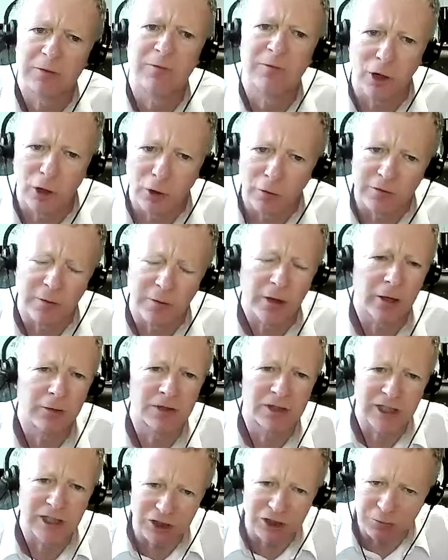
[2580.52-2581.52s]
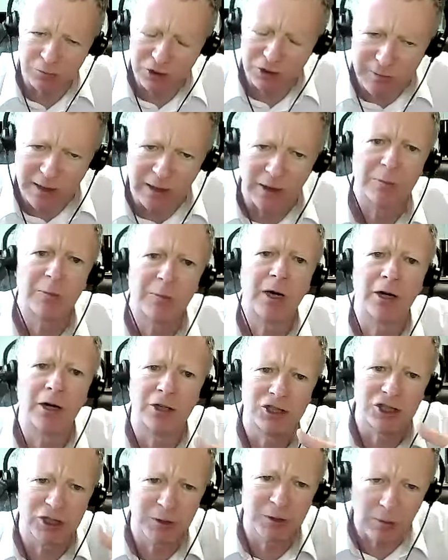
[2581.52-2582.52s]
involved, and the whole session was about the
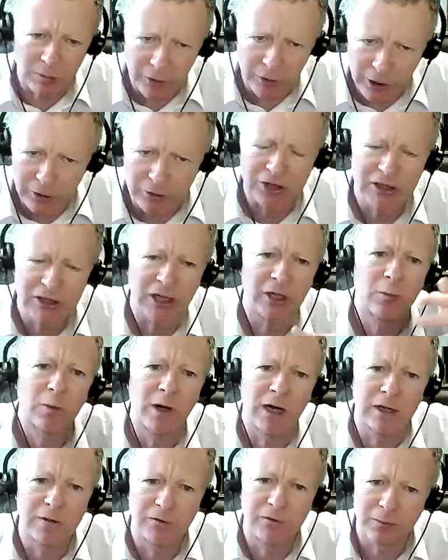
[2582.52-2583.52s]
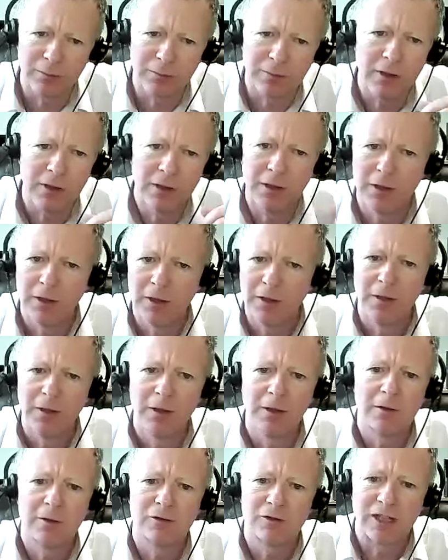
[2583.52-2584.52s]
partnership approach, getting away from
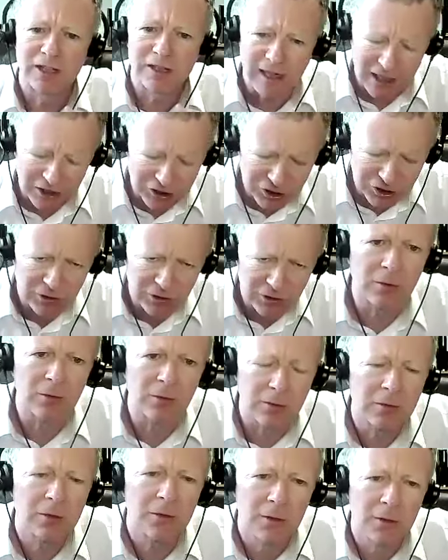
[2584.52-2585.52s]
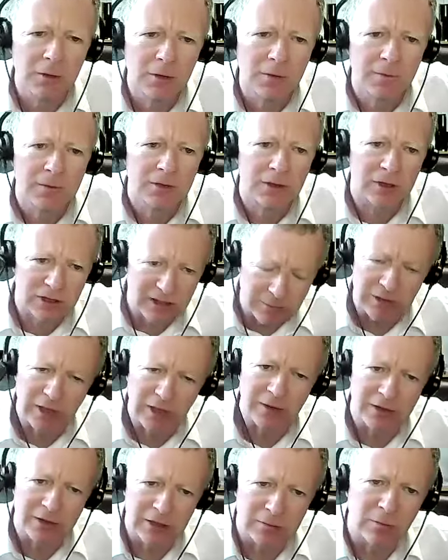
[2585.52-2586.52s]
transactional. So it seems
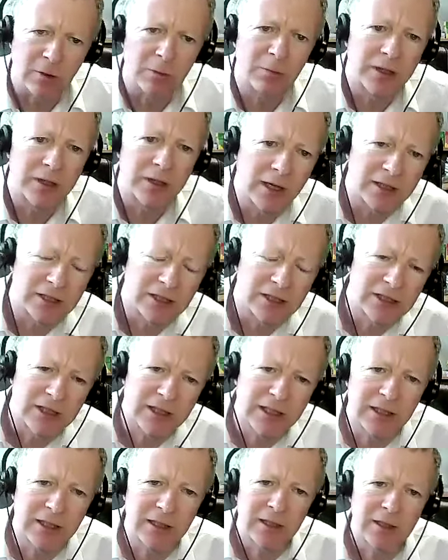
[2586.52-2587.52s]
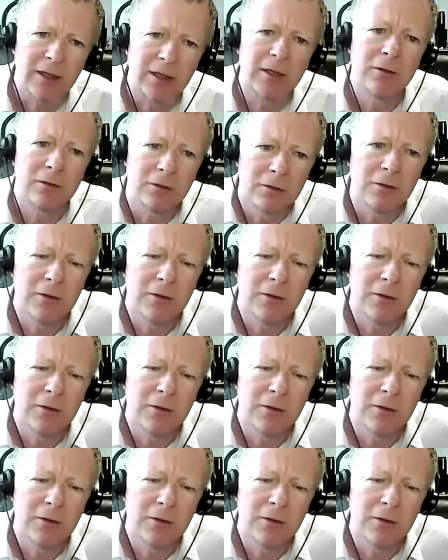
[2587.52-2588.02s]
like this is what we'd like to see in